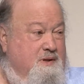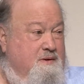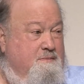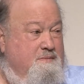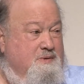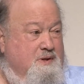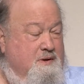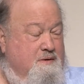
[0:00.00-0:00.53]

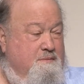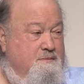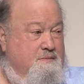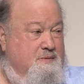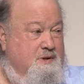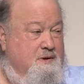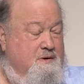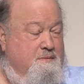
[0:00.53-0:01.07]
Okay.
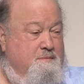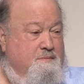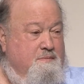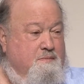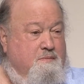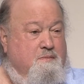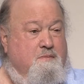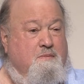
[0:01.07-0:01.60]
Yeah.
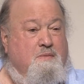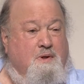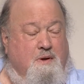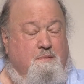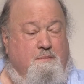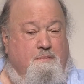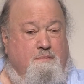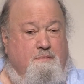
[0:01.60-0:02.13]
So
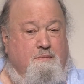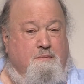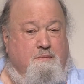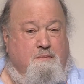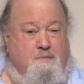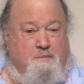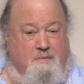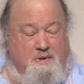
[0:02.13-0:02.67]

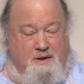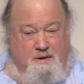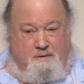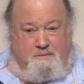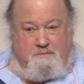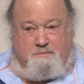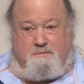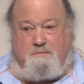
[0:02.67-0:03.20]
I
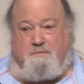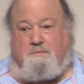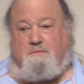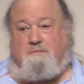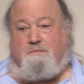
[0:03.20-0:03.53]
really want to